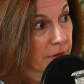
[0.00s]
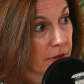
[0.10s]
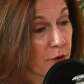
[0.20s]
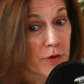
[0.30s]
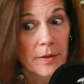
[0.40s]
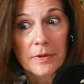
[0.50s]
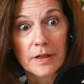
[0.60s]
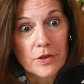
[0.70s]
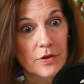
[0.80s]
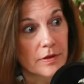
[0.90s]
There are some
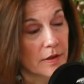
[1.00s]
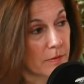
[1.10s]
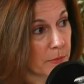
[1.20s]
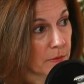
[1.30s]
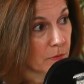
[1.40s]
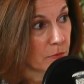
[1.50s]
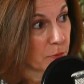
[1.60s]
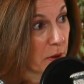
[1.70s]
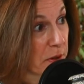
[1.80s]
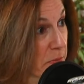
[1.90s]
elections that have been
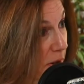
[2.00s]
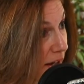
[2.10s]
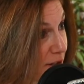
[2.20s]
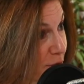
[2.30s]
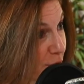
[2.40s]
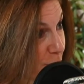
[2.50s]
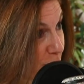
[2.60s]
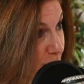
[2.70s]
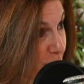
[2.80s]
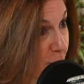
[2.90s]
won by just a
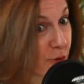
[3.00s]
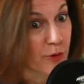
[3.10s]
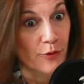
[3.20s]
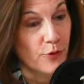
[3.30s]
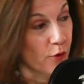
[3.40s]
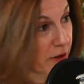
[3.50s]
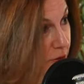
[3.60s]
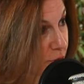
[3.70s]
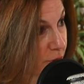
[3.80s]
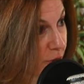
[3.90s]
few votes or
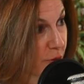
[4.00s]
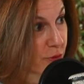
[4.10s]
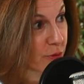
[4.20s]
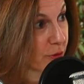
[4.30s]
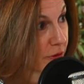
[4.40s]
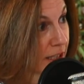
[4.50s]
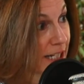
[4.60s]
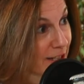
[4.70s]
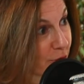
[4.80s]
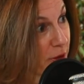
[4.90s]
400 votes,
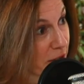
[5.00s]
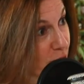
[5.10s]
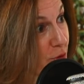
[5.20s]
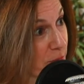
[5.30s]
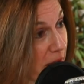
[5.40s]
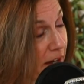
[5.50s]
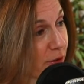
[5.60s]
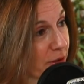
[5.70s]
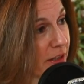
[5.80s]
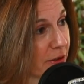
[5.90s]
so they do
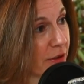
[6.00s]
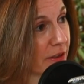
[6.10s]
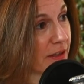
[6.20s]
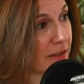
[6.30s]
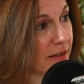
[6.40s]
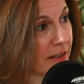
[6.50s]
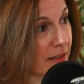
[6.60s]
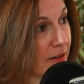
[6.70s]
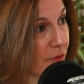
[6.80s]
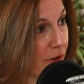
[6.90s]
matter here in
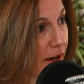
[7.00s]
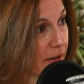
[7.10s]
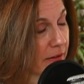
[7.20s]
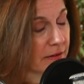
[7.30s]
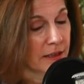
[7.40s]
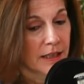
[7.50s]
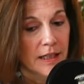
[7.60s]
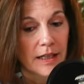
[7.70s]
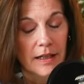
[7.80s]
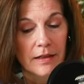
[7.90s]
Nevada.
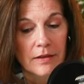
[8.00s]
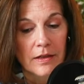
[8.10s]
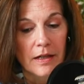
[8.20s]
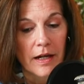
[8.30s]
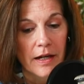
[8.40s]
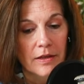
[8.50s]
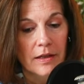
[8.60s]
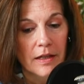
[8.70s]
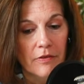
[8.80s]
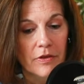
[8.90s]
And I
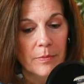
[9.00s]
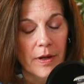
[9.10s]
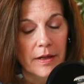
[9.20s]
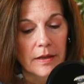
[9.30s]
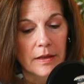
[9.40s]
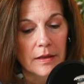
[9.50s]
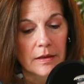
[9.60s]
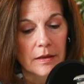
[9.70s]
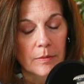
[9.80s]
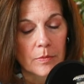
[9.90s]
think everybody
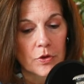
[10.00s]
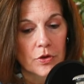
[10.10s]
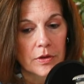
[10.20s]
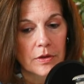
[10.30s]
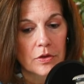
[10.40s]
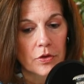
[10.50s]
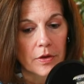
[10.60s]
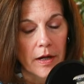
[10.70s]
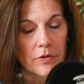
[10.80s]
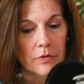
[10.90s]
should turn
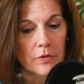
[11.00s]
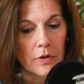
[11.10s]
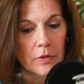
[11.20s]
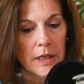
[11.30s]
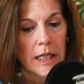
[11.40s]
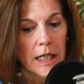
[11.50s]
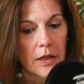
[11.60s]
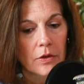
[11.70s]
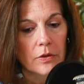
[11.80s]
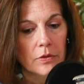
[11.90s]
out to vote,
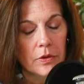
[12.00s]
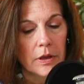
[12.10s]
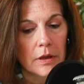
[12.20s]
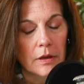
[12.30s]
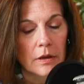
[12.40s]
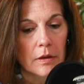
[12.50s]
including,